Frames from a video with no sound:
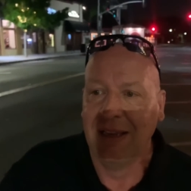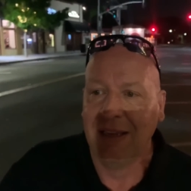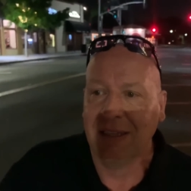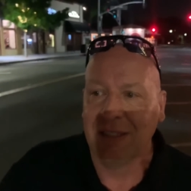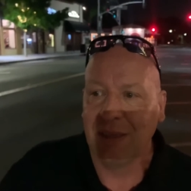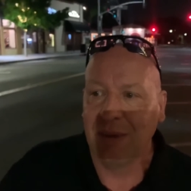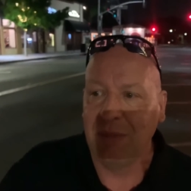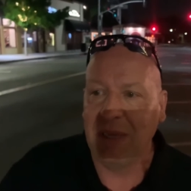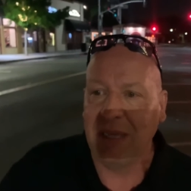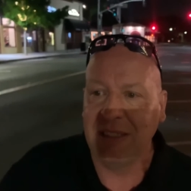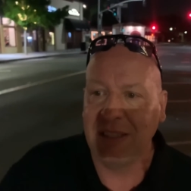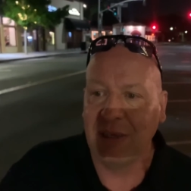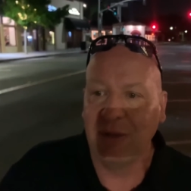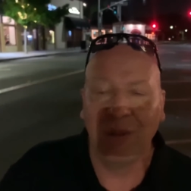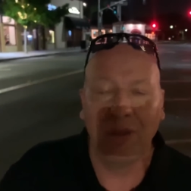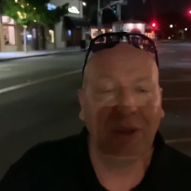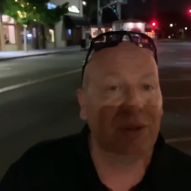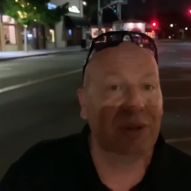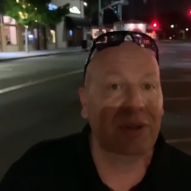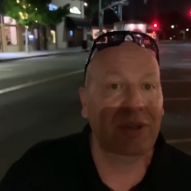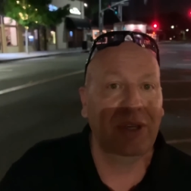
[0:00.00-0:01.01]
Some days
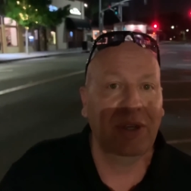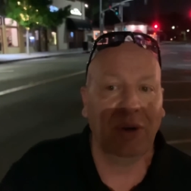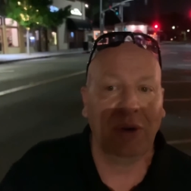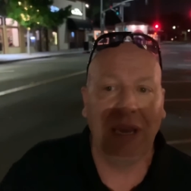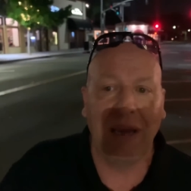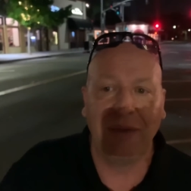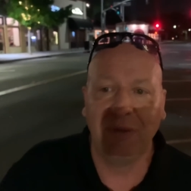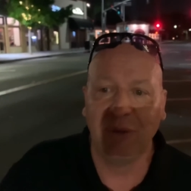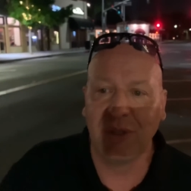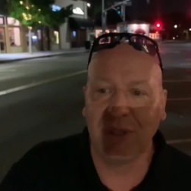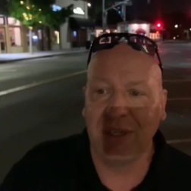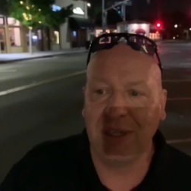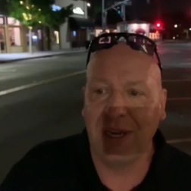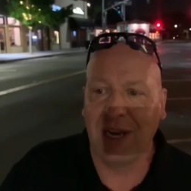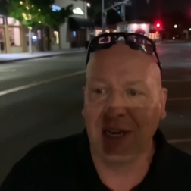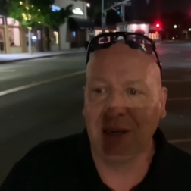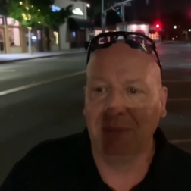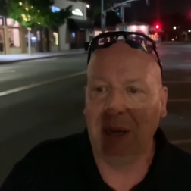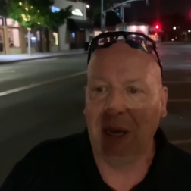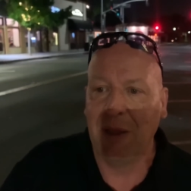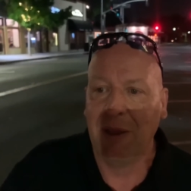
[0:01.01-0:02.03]
you don't have those to
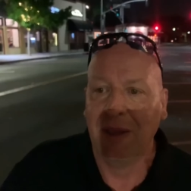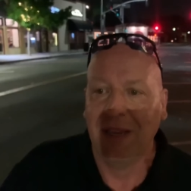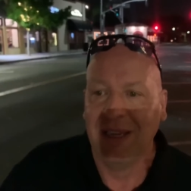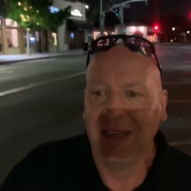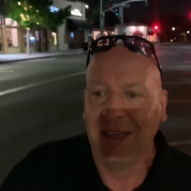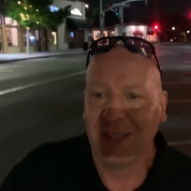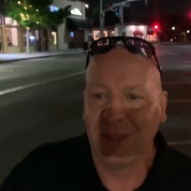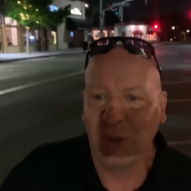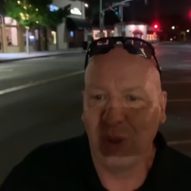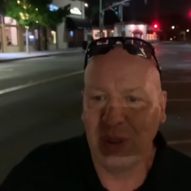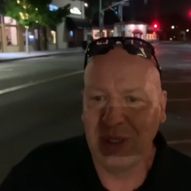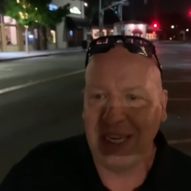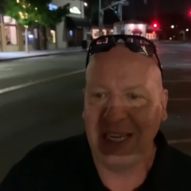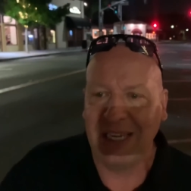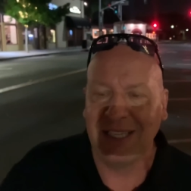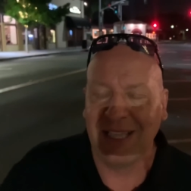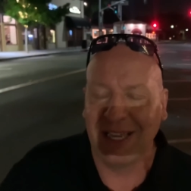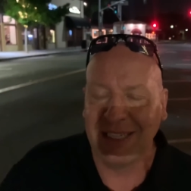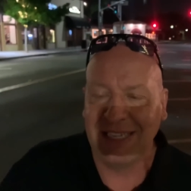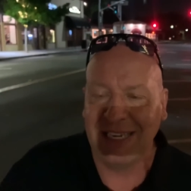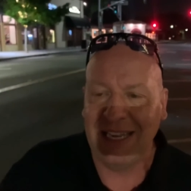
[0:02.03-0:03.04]
talk about. So on
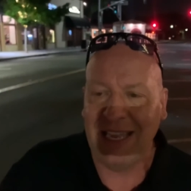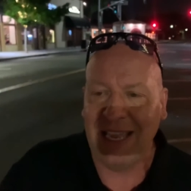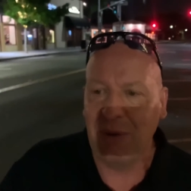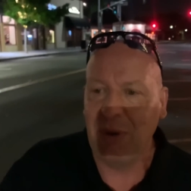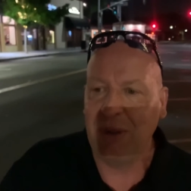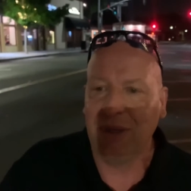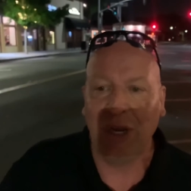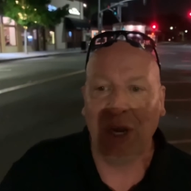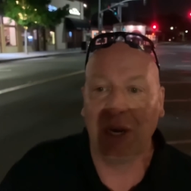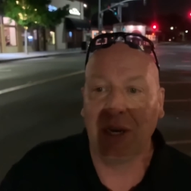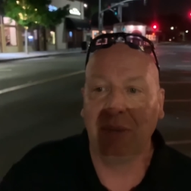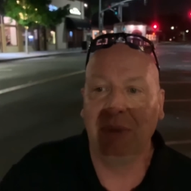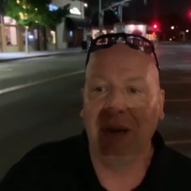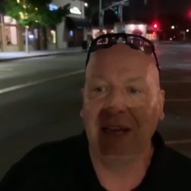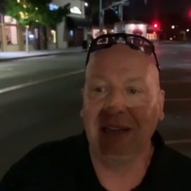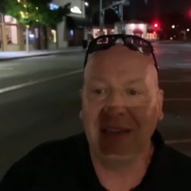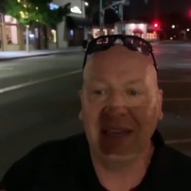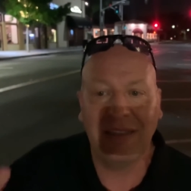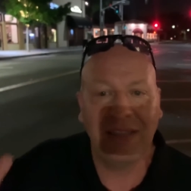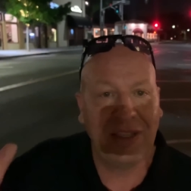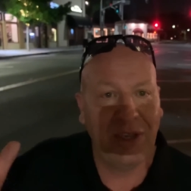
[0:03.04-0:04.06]
days like today, we talk
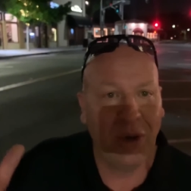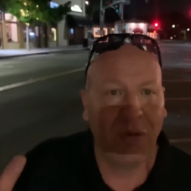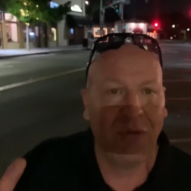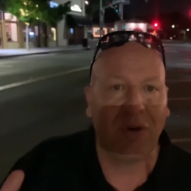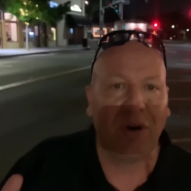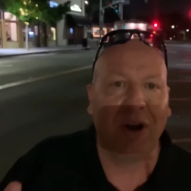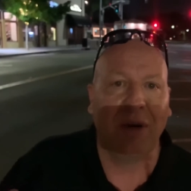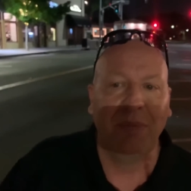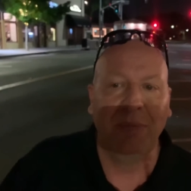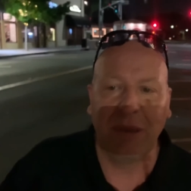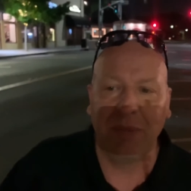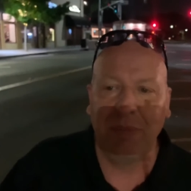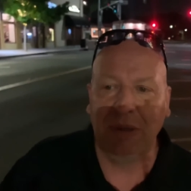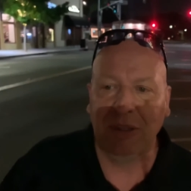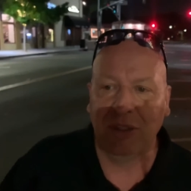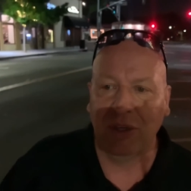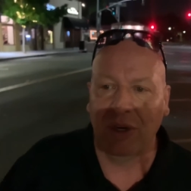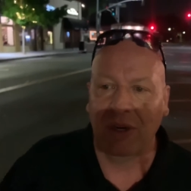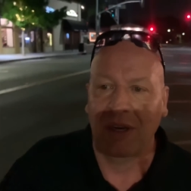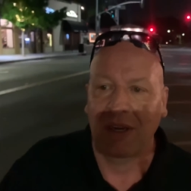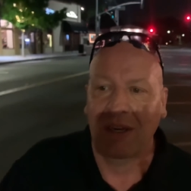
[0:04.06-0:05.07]
about the overall big
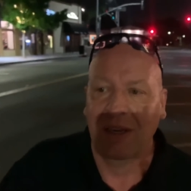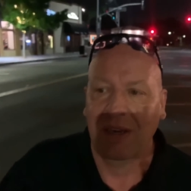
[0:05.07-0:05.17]
picture,